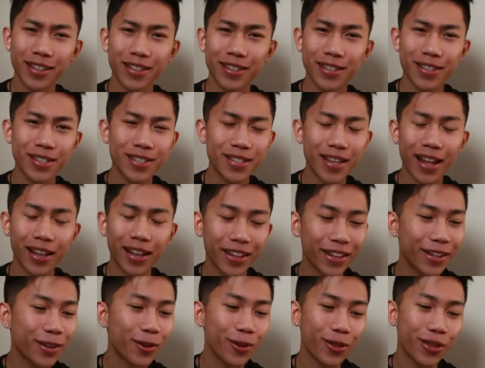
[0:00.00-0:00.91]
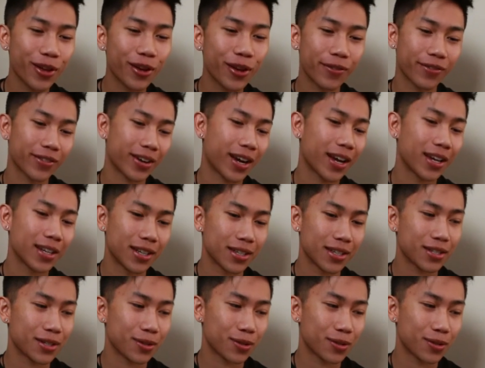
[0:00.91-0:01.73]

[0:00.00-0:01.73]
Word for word: just that little thing of kindness.